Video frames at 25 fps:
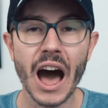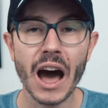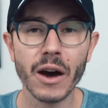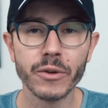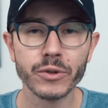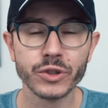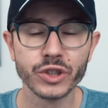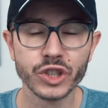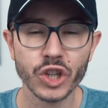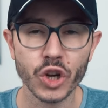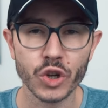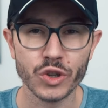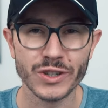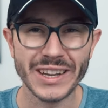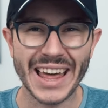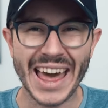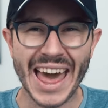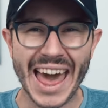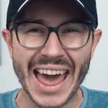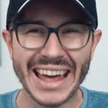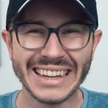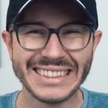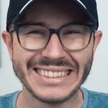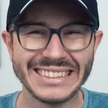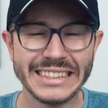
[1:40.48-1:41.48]
I was chosen
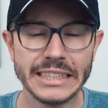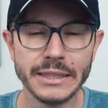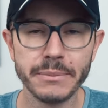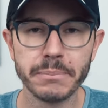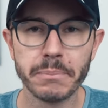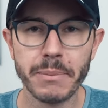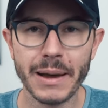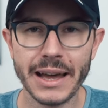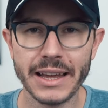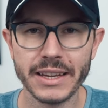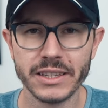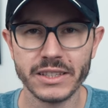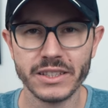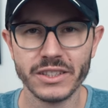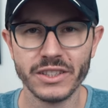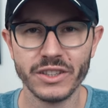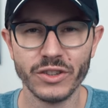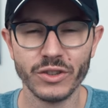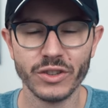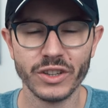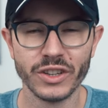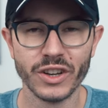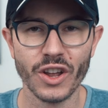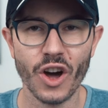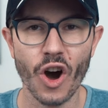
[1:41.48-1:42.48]
as the best
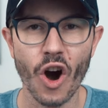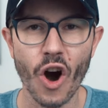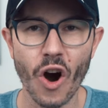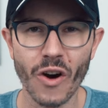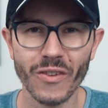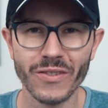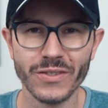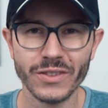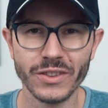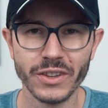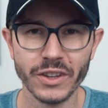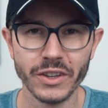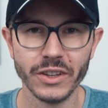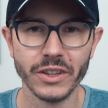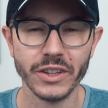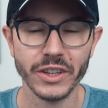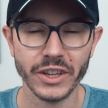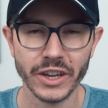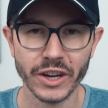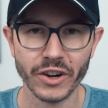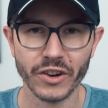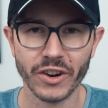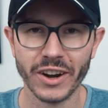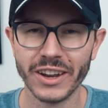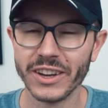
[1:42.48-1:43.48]
student of the
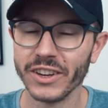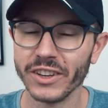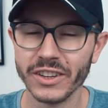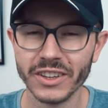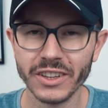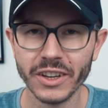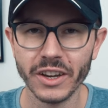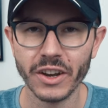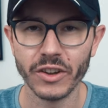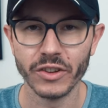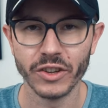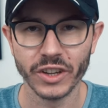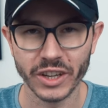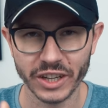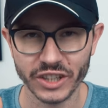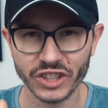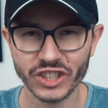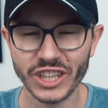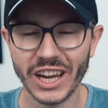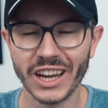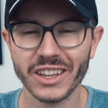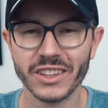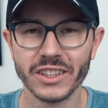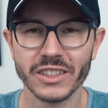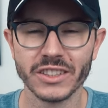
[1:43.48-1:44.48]
year. And you can
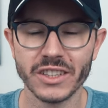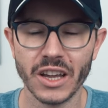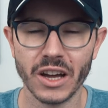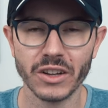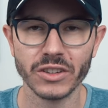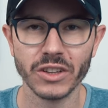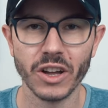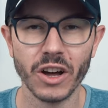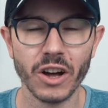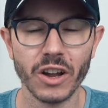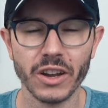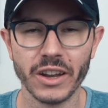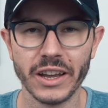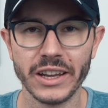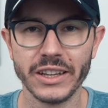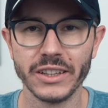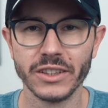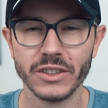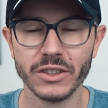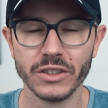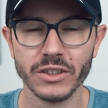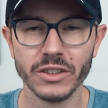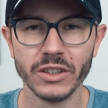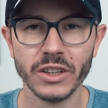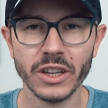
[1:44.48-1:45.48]
check this out
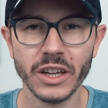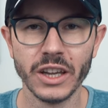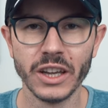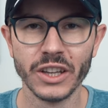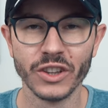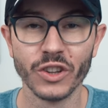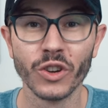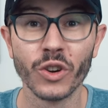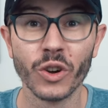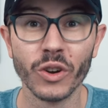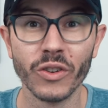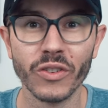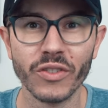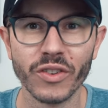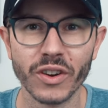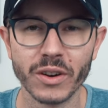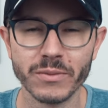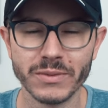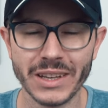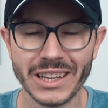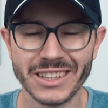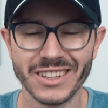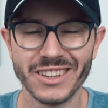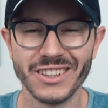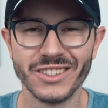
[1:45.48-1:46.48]
online to
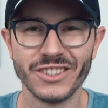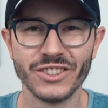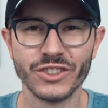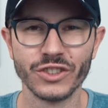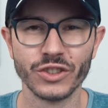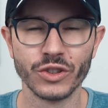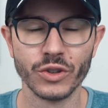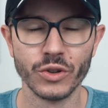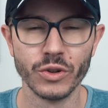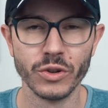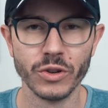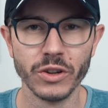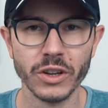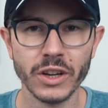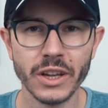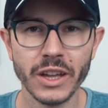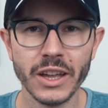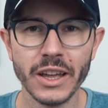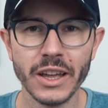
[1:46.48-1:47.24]
confirm that it's true.